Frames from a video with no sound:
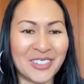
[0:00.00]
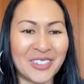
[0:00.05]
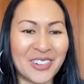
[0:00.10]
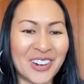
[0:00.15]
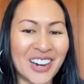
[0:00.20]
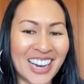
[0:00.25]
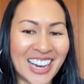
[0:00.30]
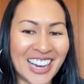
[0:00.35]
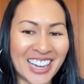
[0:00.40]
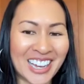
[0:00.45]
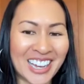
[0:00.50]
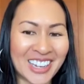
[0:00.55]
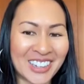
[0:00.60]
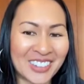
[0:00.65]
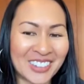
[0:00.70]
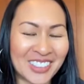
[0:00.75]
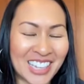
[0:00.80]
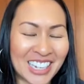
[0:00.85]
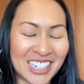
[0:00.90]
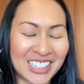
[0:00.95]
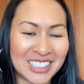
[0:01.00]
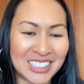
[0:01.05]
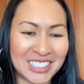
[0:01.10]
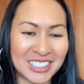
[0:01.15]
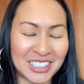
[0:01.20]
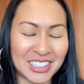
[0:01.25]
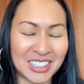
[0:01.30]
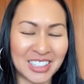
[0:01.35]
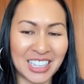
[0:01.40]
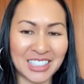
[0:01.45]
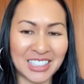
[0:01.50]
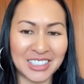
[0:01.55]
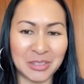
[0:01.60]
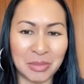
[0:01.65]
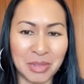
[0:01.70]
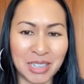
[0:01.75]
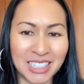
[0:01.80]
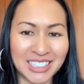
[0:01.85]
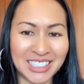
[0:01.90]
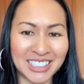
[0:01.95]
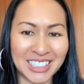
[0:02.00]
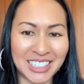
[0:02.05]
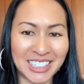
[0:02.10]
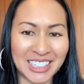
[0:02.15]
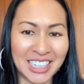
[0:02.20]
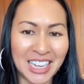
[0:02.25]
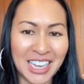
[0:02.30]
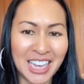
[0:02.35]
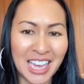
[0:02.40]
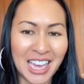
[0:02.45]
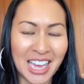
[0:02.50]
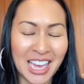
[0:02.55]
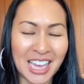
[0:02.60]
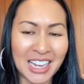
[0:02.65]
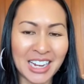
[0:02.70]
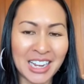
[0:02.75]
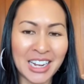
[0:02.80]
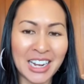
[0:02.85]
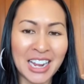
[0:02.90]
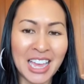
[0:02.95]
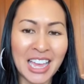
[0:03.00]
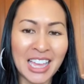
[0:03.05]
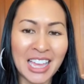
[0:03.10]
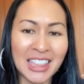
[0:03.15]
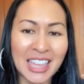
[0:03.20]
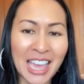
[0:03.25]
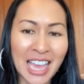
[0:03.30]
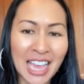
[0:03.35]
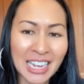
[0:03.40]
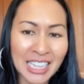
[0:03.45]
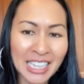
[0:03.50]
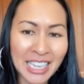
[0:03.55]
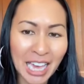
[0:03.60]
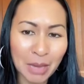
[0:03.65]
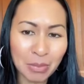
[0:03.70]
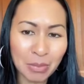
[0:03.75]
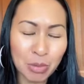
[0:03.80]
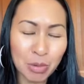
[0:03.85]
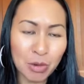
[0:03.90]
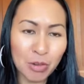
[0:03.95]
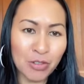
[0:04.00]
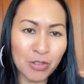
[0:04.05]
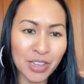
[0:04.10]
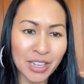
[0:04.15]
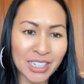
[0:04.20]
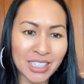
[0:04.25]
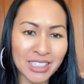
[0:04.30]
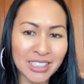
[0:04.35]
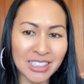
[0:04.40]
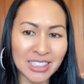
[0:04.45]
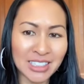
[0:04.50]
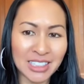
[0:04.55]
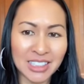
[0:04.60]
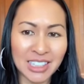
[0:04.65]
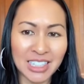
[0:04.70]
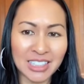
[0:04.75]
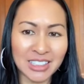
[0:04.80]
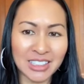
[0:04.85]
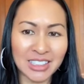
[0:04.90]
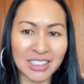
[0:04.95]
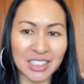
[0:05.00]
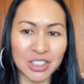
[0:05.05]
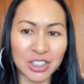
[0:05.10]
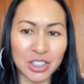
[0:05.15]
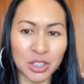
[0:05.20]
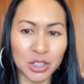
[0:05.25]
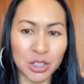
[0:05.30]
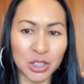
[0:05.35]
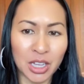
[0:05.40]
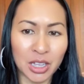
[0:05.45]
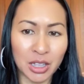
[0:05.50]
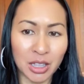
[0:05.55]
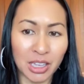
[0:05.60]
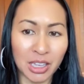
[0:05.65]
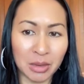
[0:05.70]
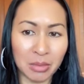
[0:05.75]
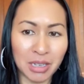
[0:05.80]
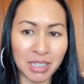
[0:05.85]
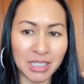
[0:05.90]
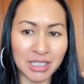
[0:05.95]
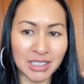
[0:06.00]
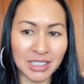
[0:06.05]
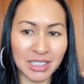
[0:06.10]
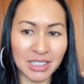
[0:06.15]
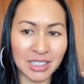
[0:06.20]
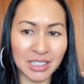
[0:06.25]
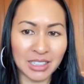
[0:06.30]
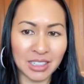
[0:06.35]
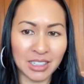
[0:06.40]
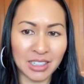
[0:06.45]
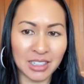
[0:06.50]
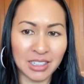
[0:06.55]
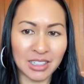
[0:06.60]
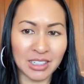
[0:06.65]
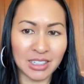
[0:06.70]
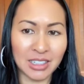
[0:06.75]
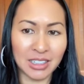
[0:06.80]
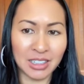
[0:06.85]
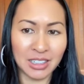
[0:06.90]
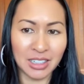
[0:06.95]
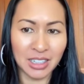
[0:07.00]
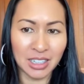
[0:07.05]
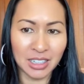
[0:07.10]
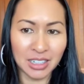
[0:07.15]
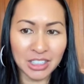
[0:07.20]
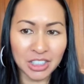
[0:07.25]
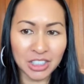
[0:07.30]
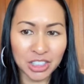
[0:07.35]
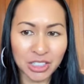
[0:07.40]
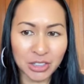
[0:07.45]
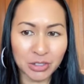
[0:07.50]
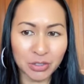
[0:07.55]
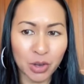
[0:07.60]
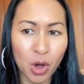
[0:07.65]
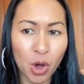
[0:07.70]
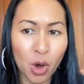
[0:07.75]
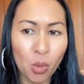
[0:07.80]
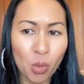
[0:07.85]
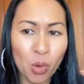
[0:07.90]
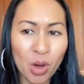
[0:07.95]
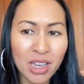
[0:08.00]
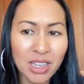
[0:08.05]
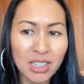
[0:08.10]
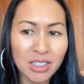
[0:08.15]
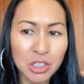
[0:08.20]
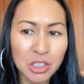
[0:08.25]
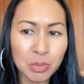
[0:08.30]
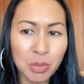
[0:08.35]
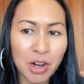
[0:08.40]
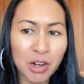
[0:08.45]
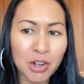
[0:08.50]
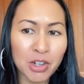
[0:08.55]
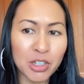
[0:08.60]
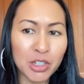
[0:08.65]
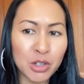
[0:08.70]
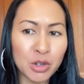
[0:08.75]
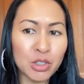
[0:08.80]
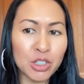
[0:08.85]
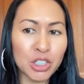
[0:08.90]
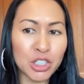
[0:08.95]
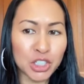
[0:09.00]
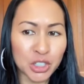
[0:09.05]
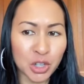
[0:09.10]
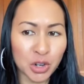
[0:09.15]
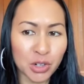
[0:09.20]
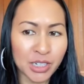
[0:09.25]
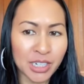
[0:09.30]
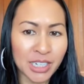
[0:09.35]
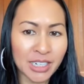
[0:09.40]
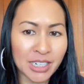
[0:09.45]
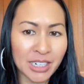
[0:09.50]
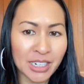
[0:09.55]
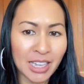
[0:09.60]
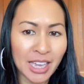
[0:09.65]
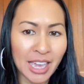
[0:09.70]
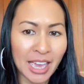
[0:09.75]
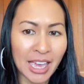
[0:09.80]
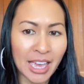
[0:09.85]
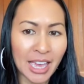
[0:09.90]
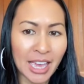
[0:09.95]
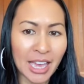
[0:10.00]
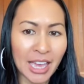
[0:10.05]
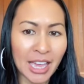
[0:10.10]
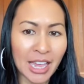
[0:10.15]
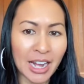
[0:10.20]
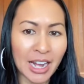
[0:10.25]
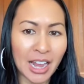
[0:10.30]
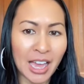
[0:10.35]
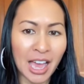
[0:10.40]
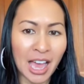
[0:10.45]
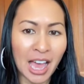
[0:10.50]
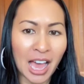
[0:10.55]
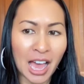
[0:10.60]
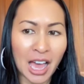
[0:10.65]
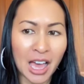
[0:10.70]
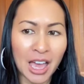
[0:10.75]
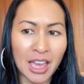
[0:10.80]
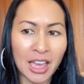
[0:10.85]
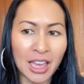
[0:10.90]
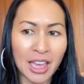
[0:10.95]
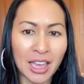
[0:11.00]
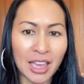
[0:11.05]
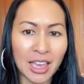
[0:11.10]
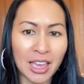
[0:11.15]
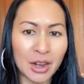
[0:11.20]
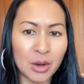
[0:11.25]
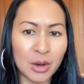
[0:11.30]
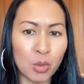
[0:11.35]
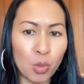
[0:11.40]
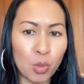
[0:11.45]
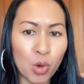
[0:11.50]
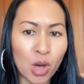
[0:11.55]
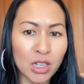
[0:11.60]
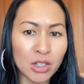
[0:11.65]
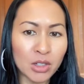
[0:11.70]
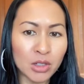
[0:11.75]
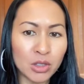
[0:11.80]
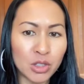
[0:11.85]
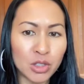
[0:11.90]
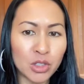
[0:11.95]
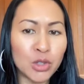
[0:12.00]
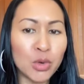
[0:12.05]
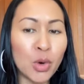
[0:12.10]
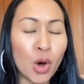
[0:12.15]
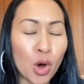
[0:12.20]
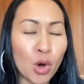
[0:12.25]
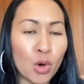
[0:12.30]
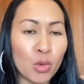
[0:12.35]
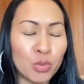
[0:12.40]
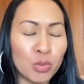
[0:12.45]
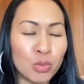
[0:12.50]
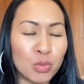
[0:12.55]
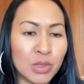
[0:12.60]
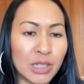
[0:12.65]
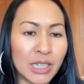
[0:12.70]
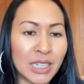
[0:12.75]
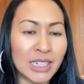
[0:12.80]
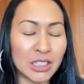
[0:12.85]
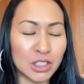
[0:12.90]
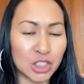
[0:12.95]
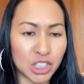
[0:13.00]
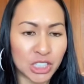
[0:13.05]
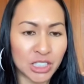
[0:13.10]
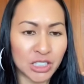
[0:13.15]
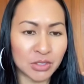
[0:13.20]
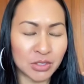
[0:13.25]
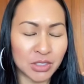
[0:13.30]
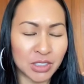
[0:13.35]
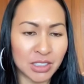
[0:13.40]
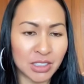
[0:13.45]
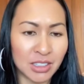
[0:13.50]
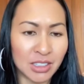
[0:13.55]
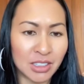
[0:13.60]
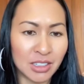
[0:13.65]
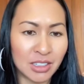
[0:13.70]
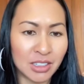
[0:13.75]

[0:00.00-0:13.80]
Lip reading: Wow. That's amazing. And then the handicapable fitness, that's such a like amazing initiative. What inspired you to start it and what do you hope it achieves?